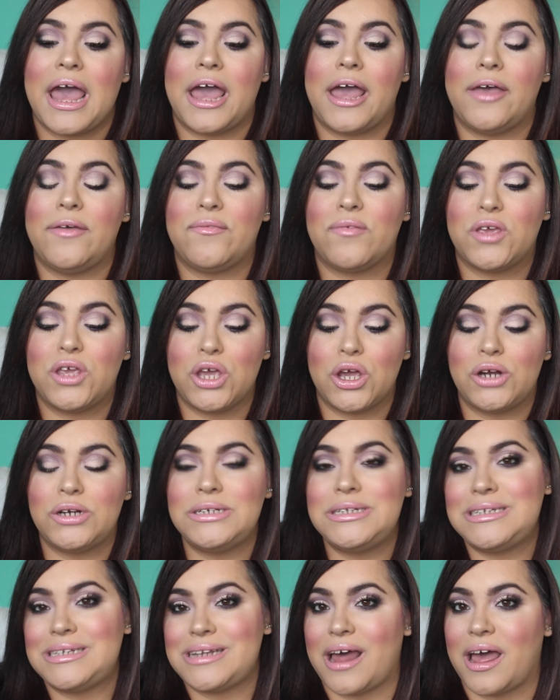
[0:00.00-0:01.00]
If your
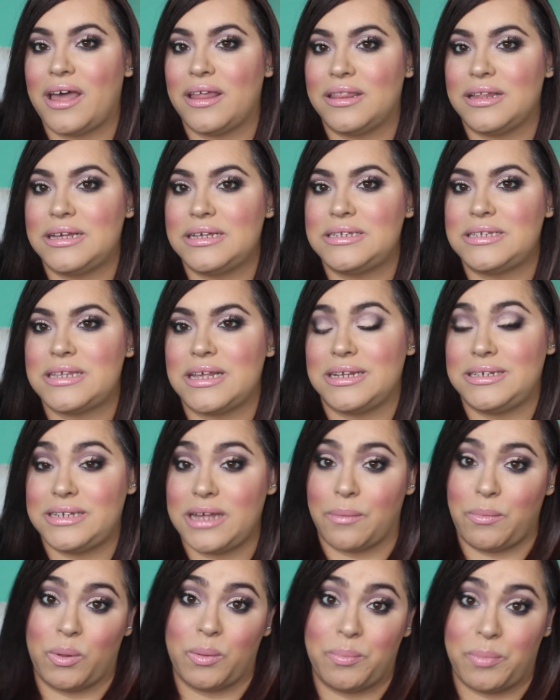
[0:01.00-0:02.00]
stylist
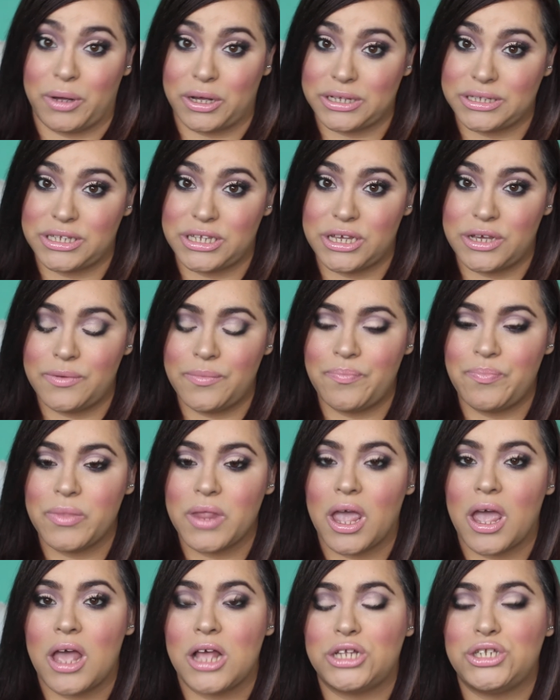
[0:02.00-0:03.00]
double books you,
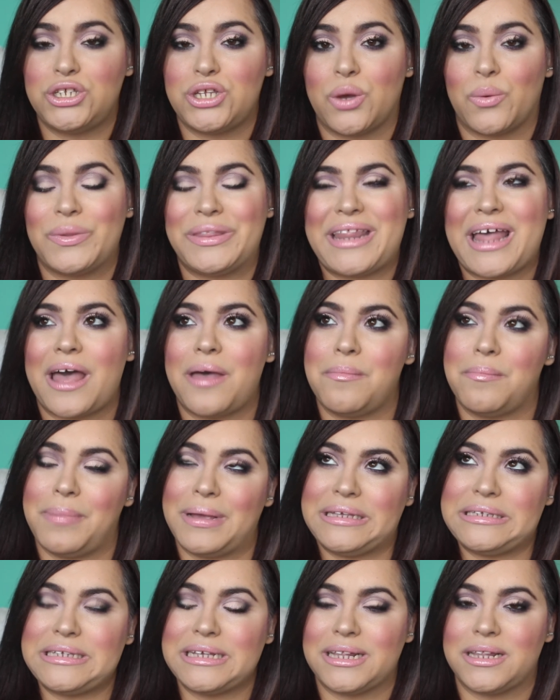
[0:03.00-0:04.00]
so what that
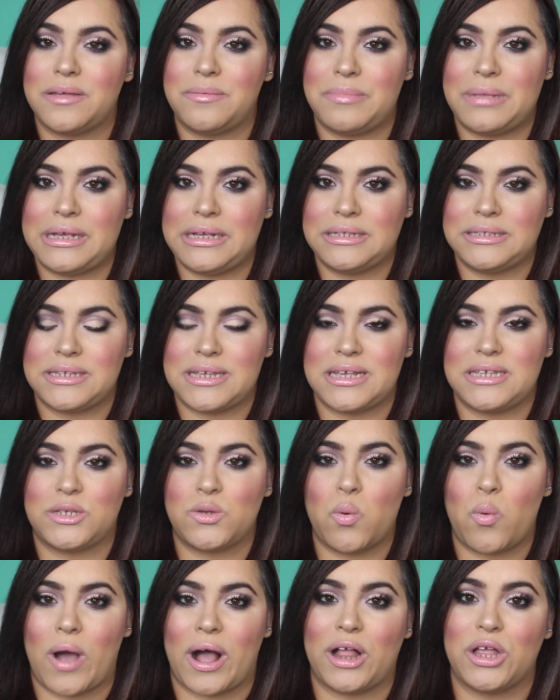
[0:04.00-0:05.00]
basically means is
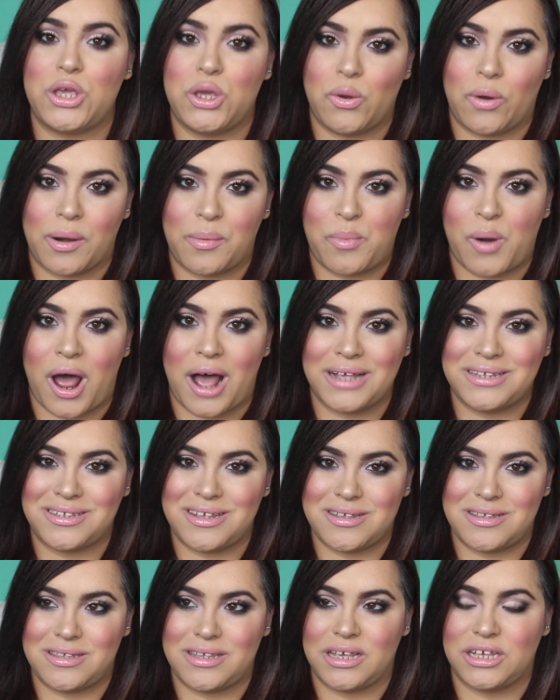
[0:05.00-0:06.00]
while you are
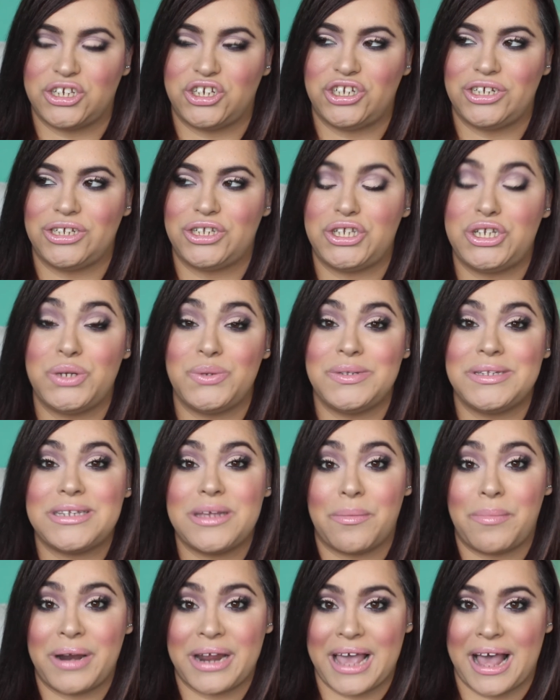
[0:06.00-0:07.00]
processing, she's doing
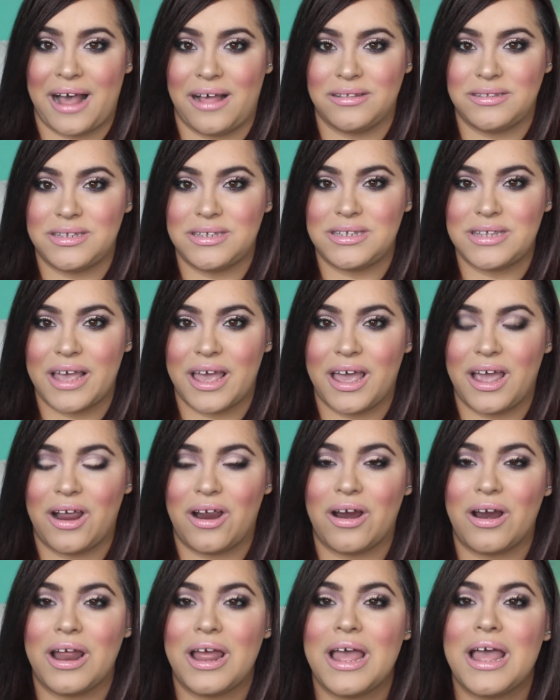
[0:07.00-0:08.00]
somebody else's
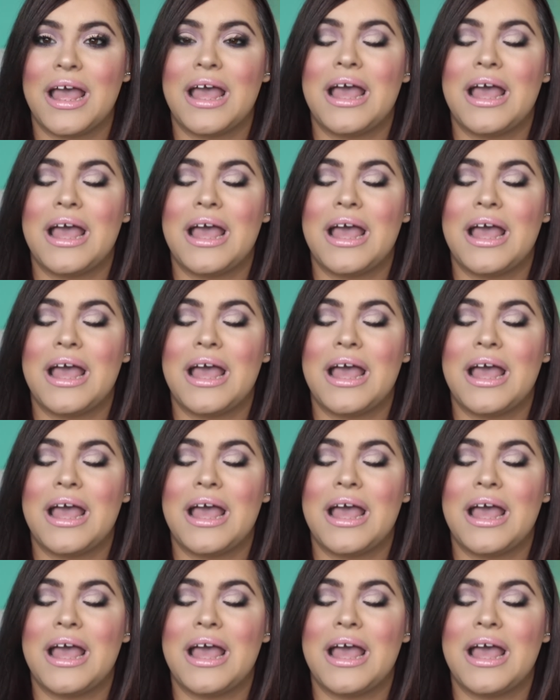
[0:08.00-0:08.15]
hair.